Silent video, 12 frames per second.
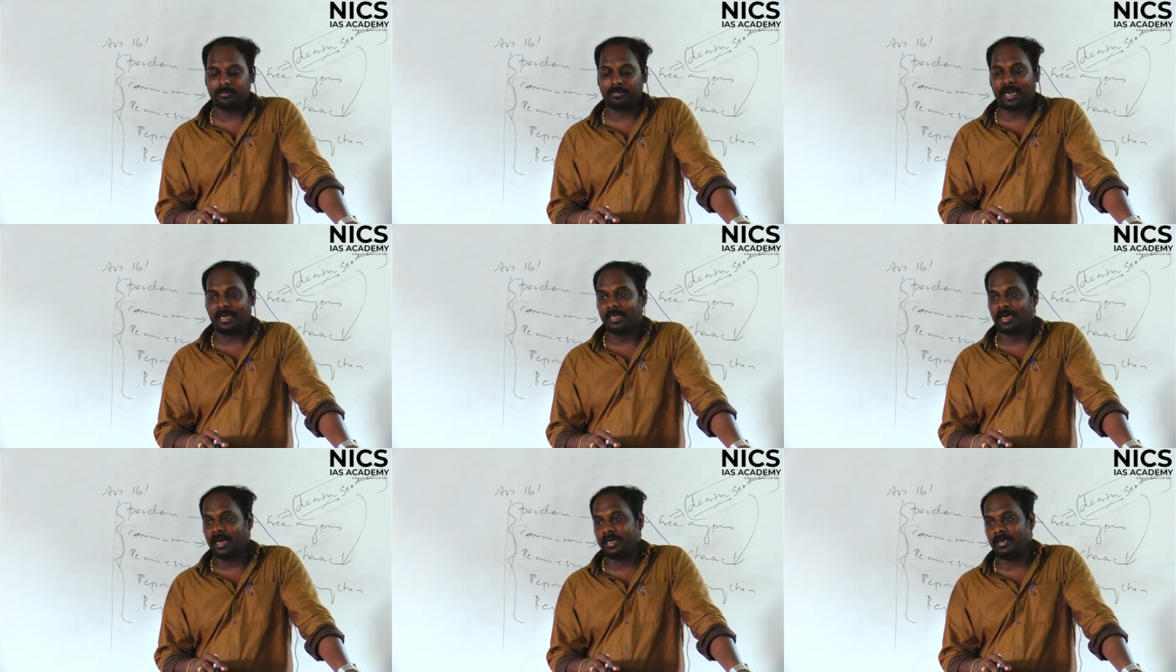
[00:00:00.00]
nineteen
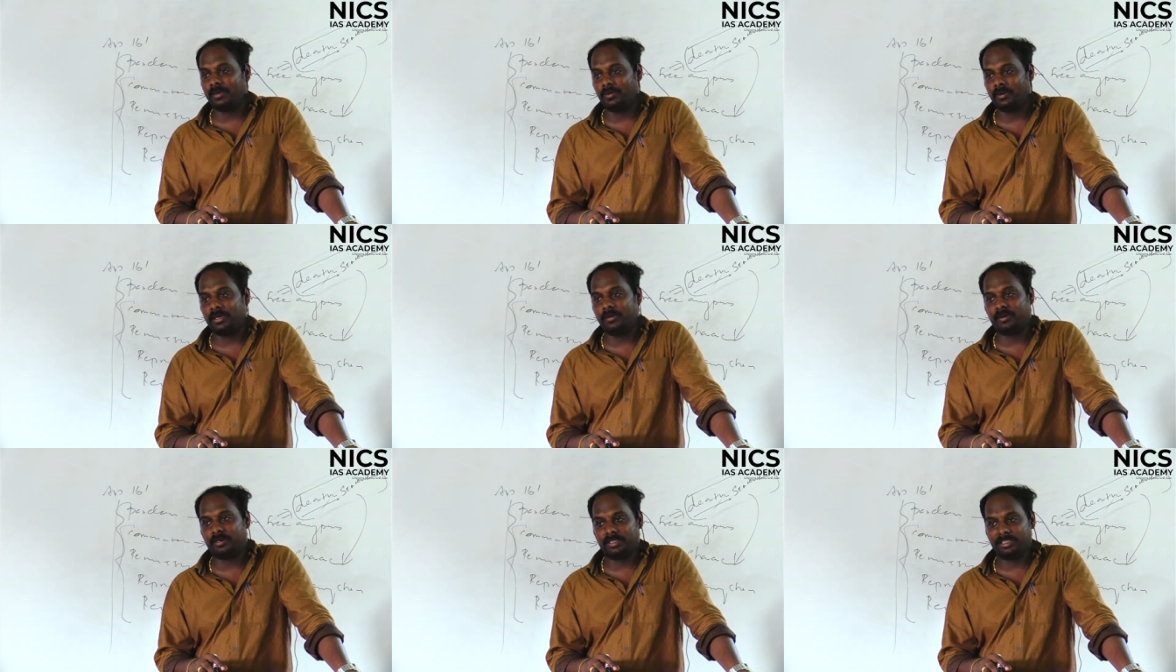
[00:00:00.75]
ninety-two la it
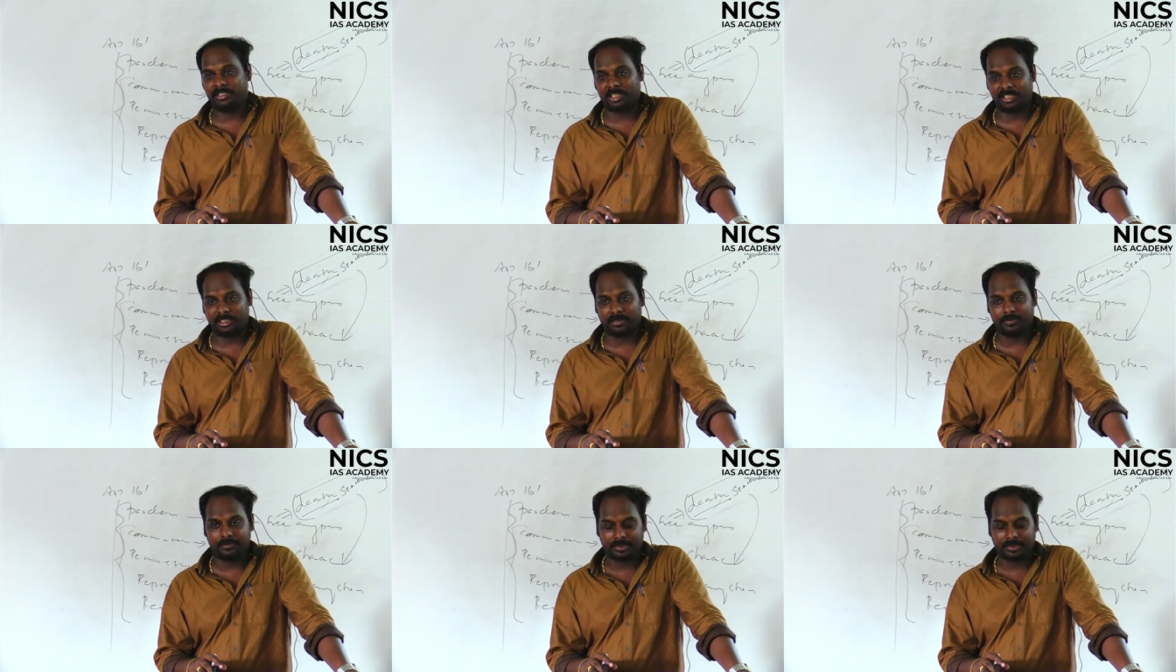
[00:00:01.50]
was initiated.